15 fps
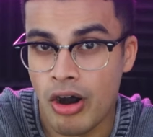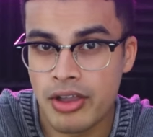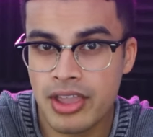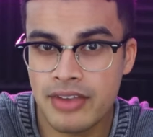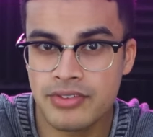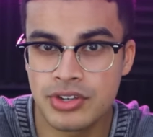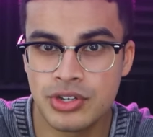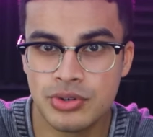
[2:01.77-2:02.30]
all you
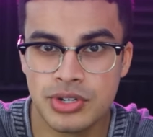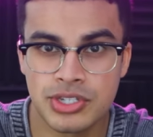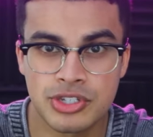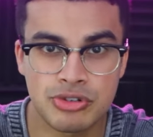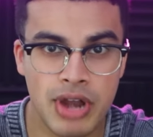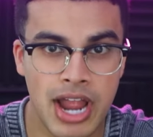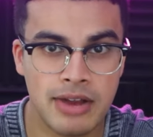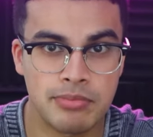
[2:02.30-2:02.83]
have to do is
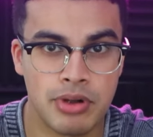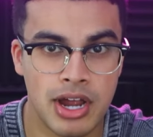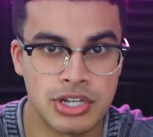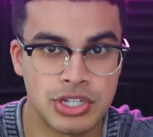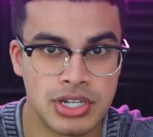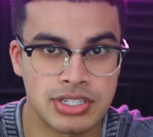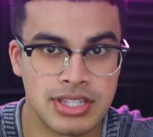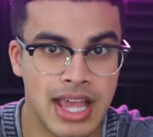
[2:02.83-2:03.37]
track
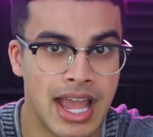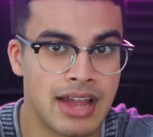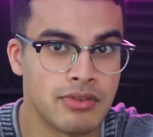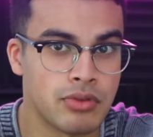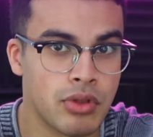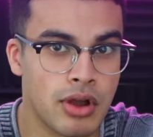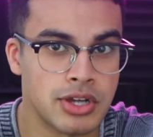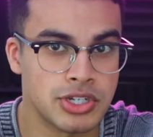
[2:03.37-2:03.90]
projects that have
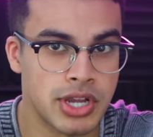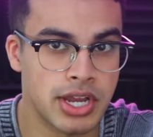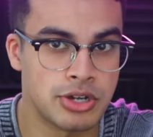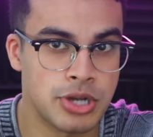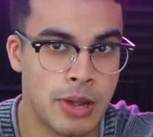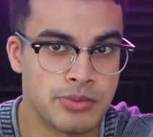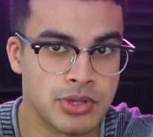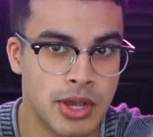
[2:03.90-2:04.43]
large
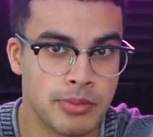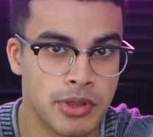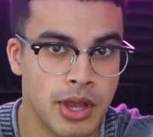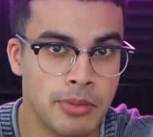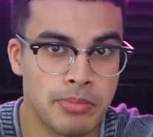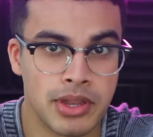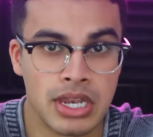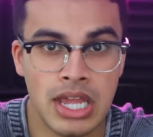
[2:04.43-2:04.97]
airdrops coming
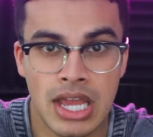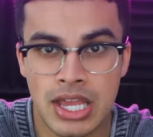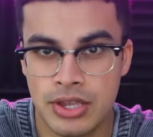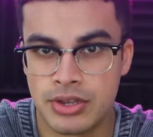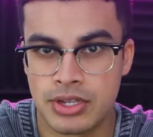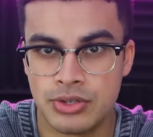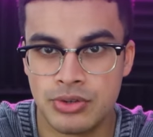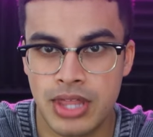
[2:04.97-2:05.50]
up, and you
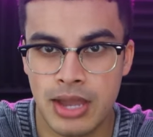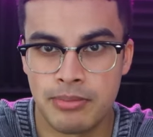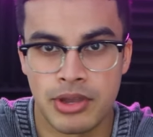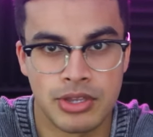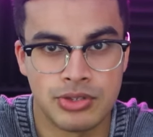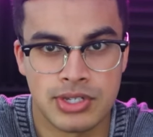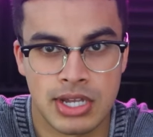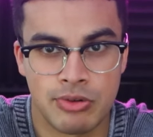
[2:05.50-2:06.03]
can do that by
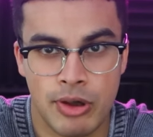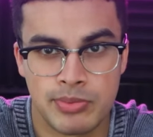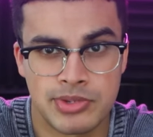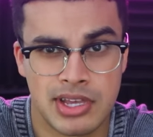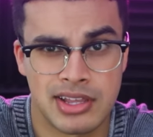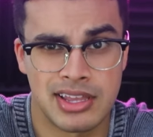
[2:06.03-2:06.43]
using a website